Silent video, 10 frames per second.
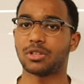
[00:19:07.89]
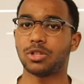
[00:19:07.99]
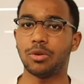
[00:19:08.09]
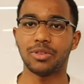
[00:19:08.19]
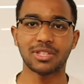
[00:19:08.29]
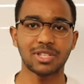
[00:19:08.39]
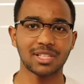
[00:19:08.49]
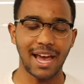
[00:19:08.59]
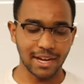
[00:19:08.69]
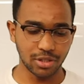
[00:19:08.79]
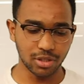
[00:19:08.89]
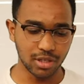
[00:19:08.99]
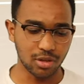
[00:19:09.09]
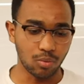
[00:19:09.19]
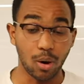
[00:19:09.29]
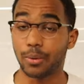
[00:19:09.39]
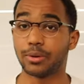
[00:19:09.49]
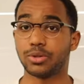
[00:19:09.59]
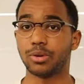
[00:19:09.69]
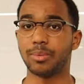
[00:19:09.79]
So this is actually what
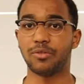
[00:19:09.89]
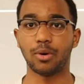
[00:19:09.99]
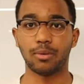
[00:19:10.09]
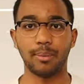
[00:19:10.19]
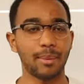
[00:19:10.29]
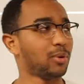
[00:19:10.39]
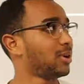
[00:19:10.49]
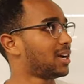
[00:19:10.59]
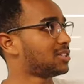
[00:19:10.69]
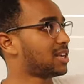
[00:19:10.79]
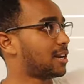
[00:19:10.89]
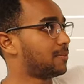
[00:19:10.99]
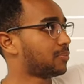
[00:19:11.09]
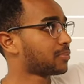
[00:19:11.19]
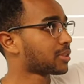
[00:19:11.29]
we were doing before. Remember when I said